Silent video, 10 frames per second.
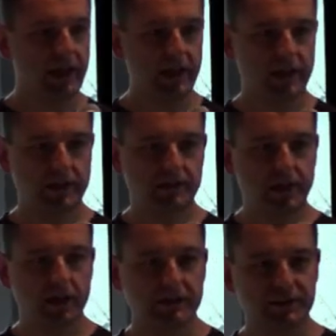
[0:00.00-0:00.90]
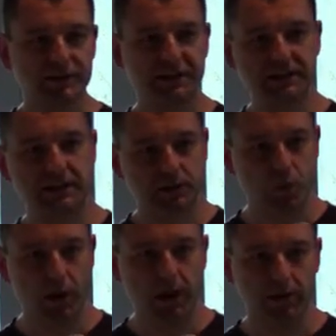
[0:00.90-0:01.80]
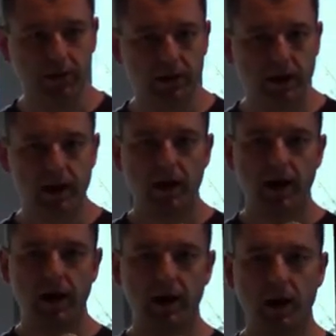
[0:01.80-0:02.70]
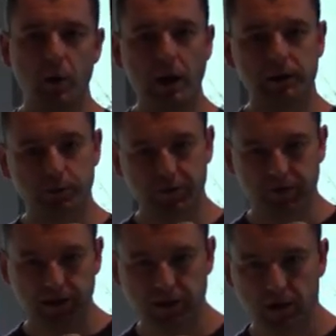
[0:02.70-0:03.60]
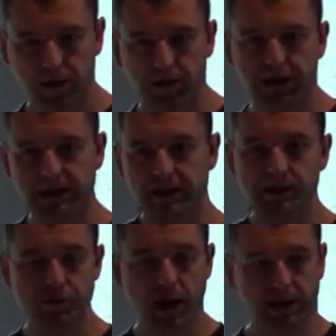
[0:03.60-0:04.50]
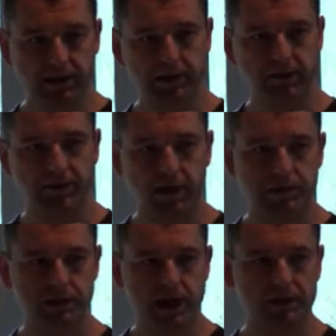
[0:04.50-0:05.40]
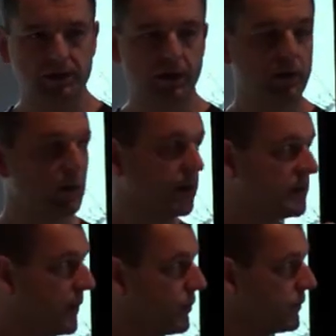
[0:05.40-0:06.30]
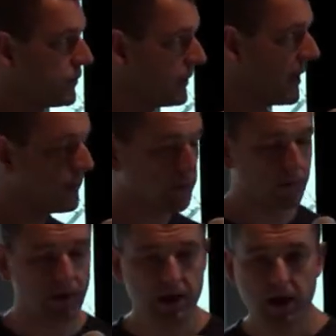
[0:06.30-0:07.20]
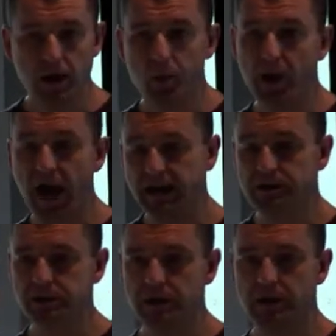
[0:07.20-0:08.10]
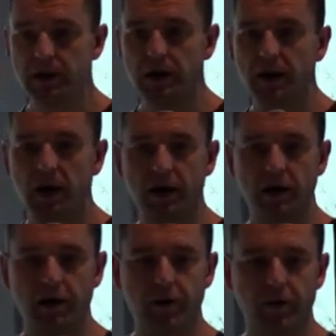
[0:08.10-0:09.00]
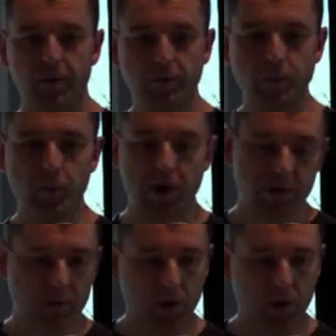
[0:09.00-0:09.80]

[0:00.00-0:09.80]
in non-consistent way. While refactoring and extracting the functionality into a separate library, we actually went